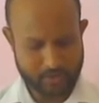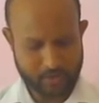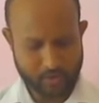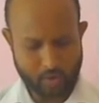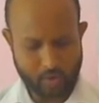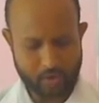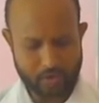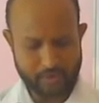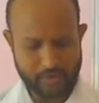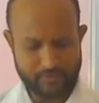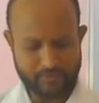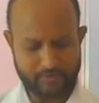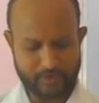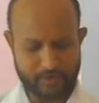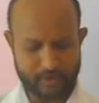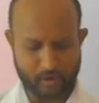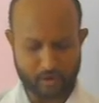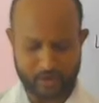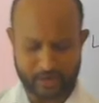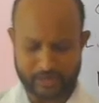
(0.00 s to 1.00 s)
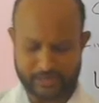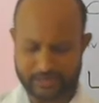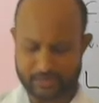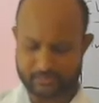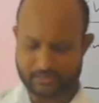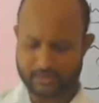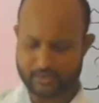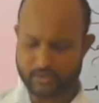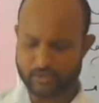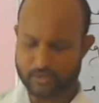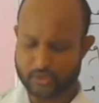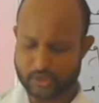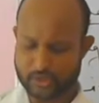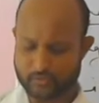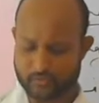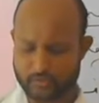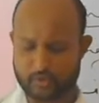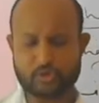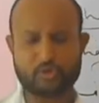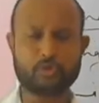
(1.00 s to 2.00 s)
All living organisms uses
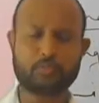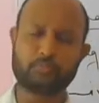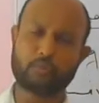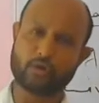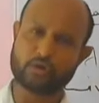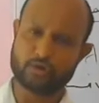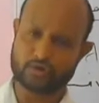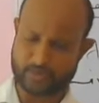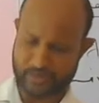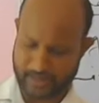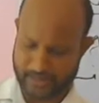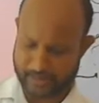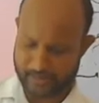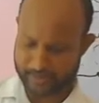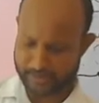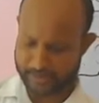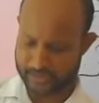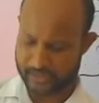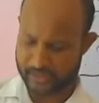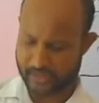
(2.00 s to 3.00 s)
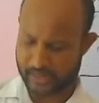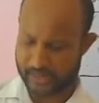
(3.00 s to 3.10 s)
food to produce energy,